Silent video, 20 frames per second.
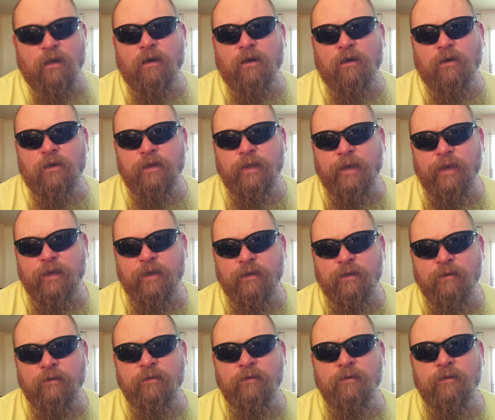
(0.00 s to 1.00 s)
on
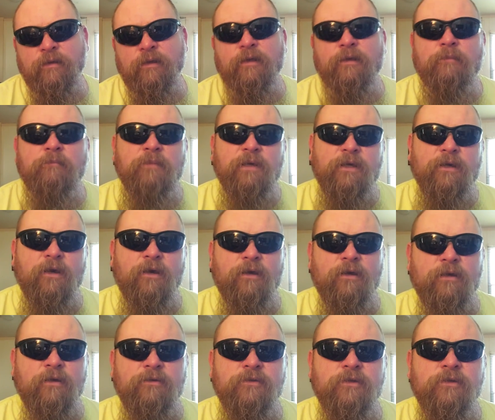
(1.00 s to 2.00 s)
hand
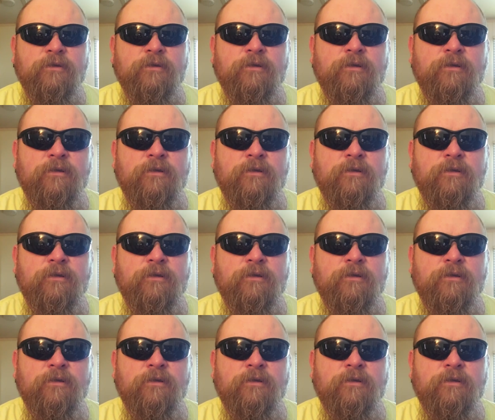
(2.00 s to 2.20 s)
because